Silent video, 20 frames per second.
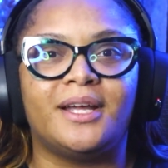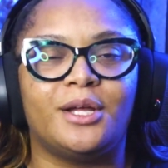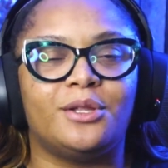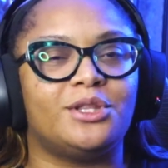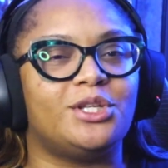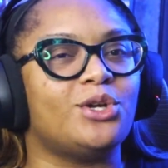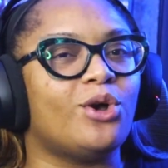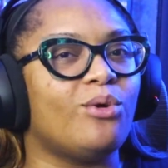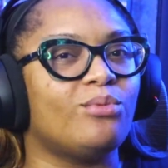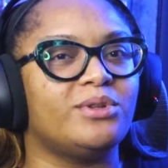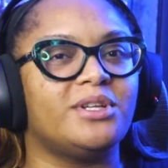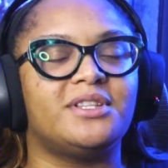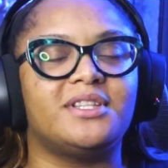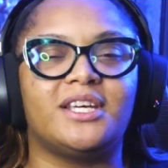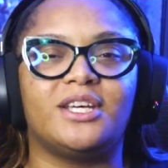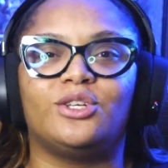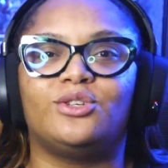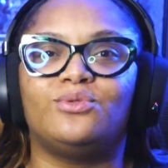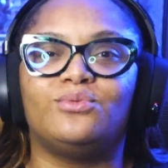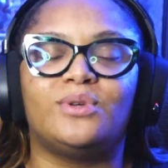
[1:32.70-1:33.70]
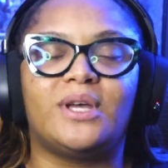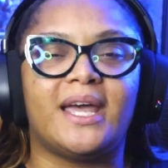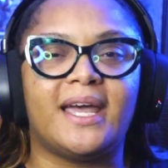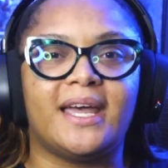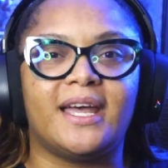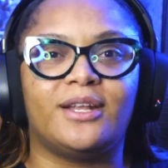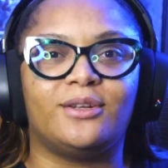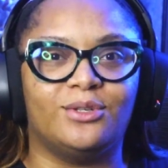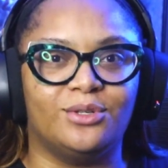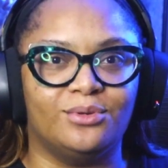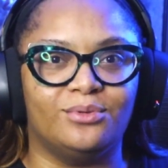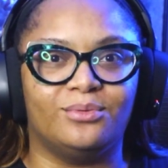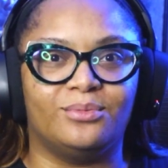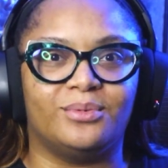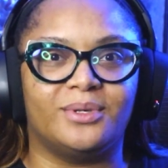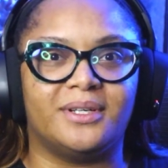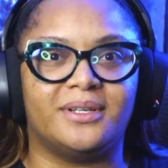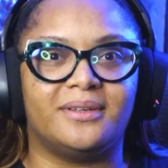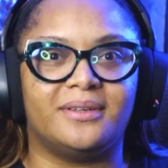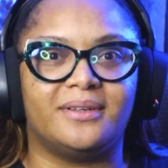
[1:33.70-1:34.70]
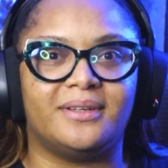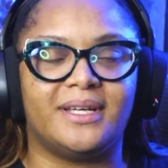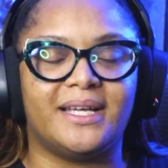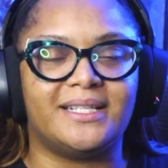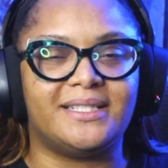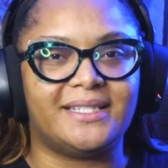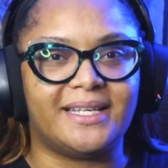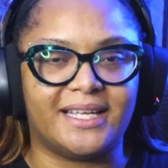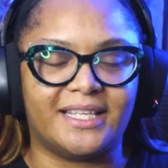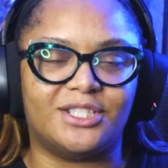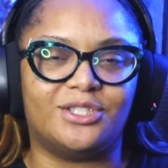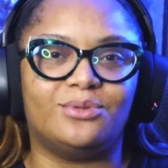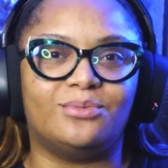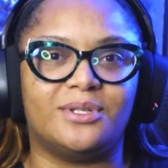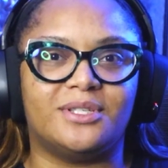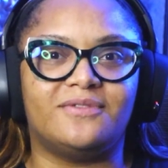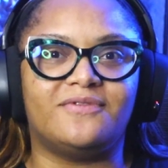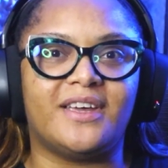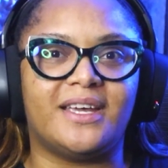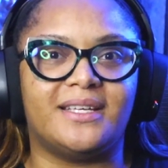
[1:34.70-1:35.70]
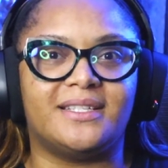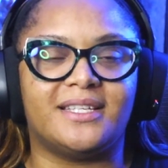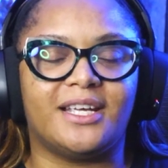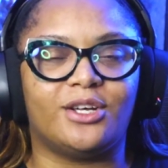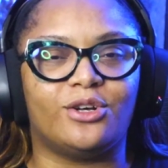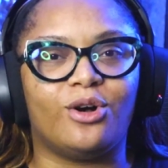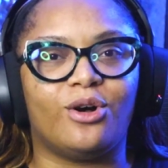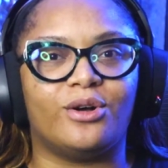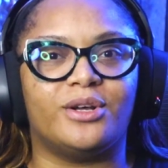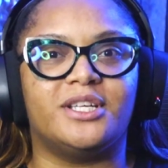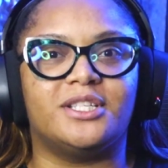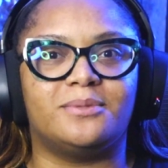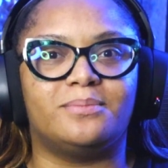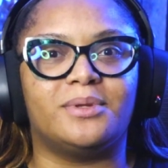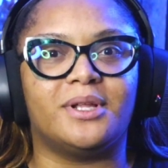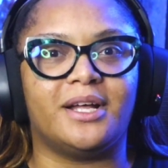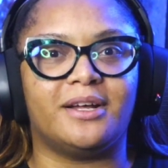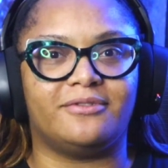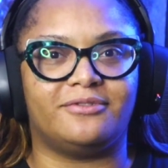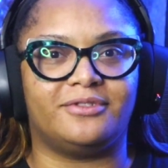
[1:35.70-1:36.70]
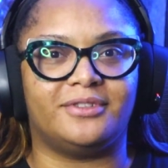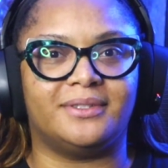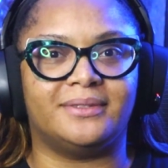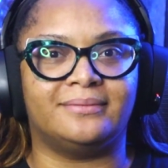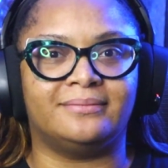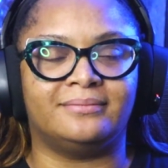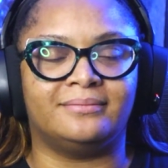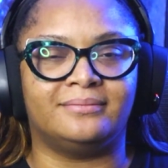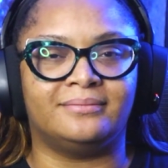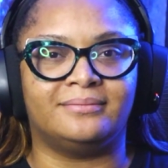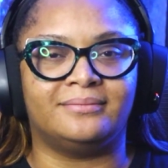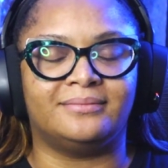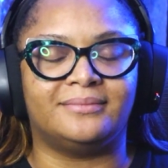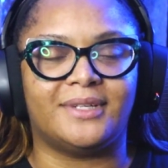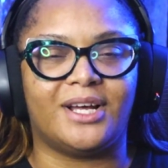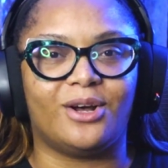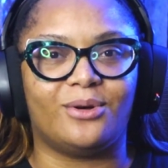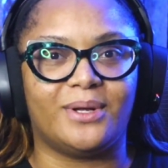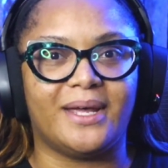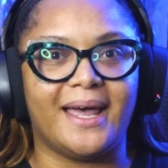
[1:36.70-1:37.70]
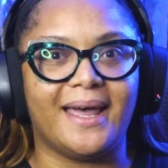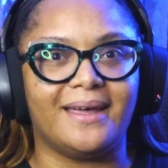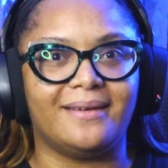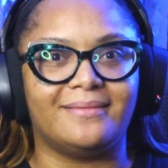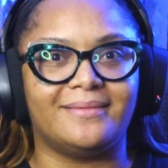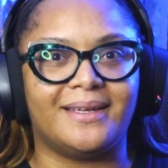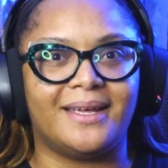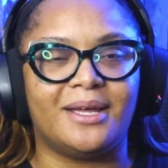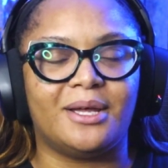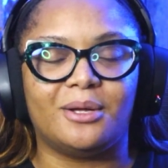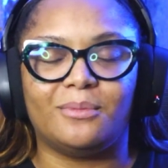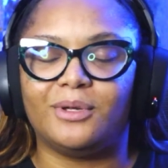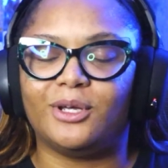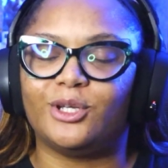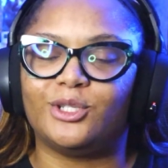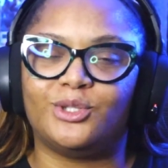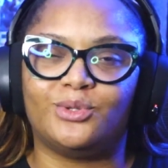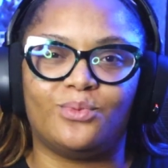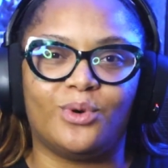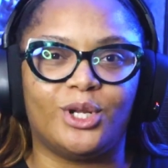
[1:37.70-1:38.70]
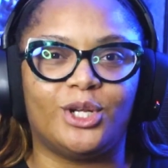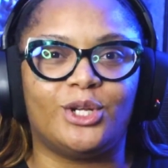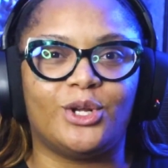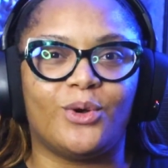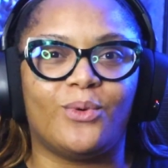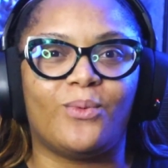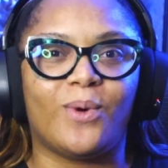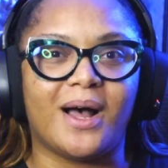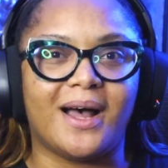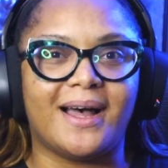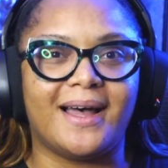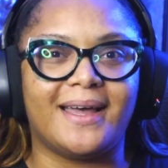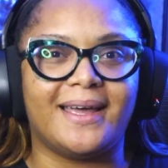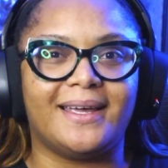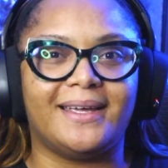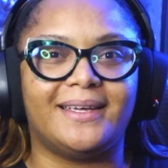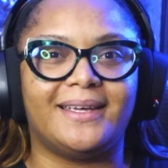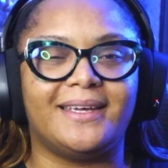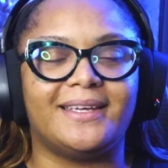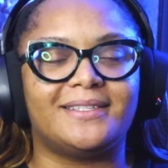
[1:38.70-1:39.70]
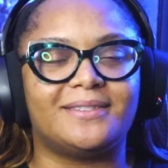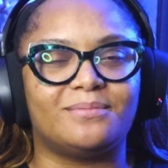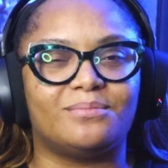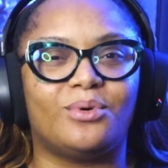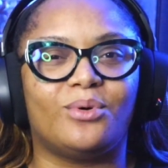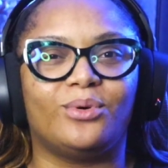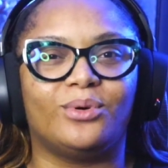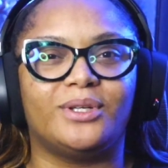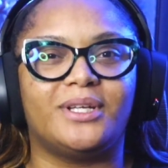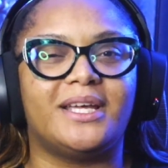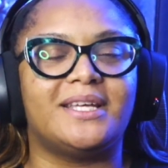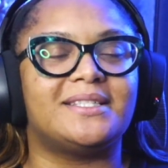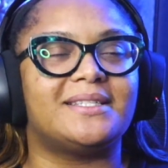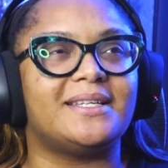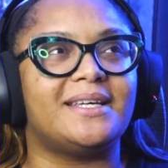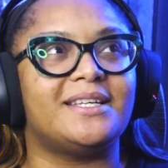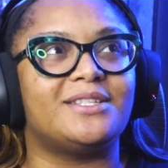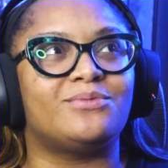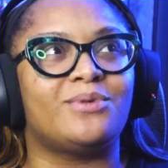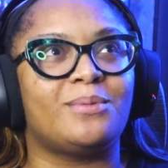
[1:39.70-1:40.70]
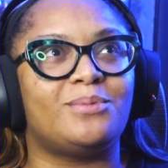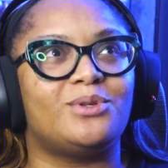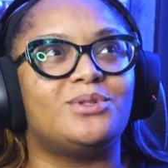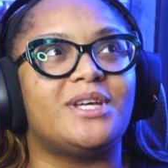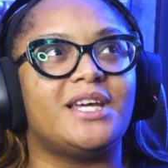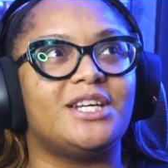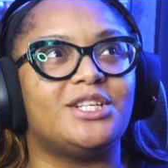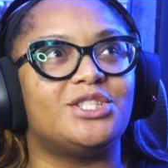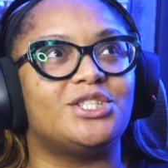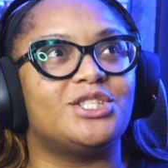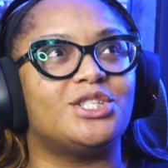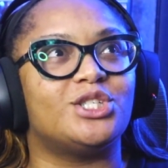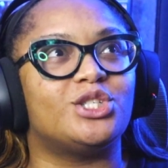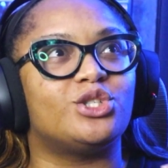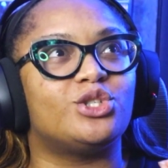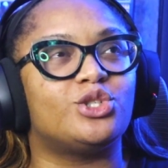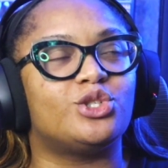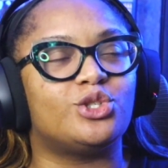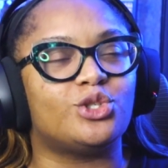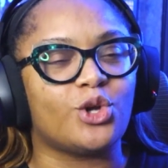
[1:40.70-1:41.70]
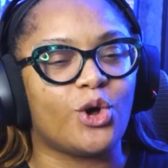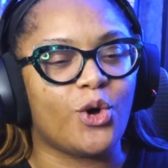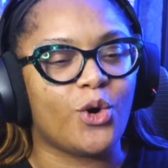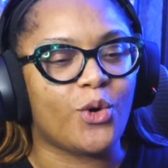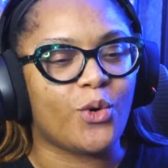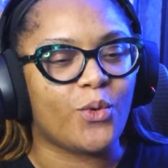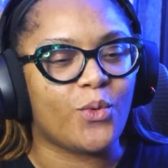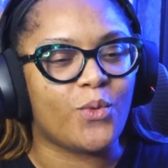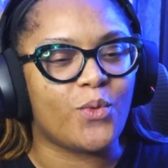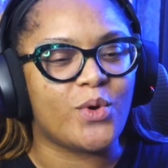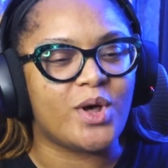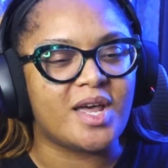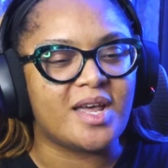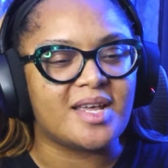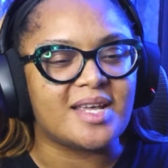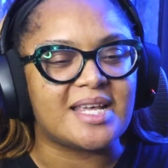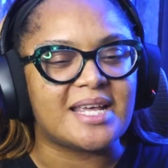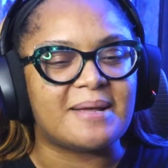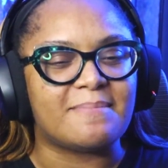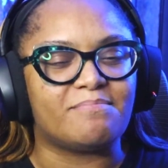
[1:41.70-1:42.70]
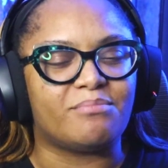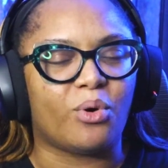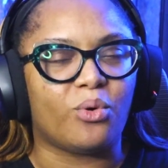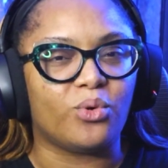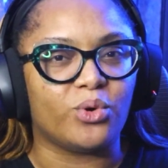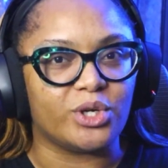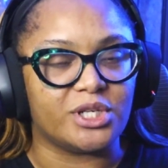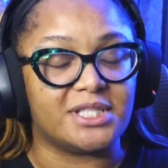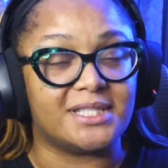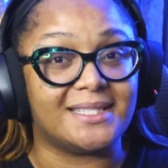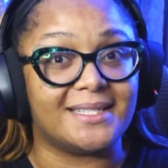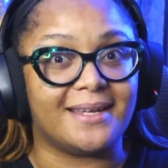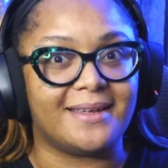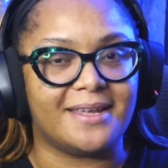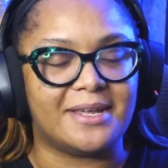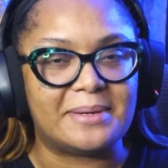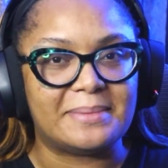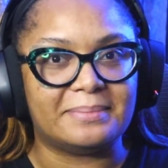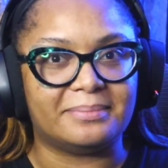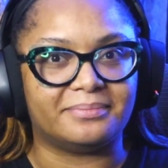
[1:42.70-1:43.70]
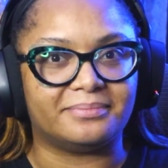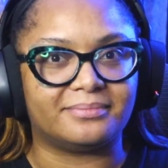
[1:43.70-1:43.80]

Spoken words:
the only thing you can do is get into his face and call his bluff, okay? Because you wanna know why his reputation is so important to him.